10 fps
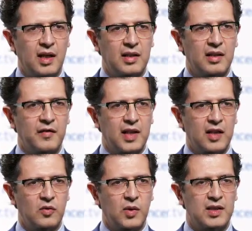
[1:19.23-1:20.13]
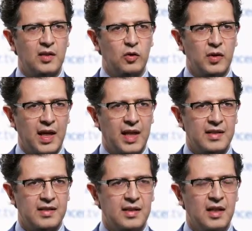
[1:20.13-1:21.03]
identification rates in good
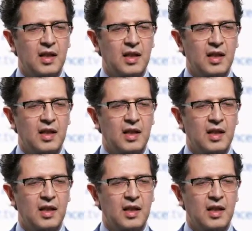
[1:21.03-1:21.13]
hands,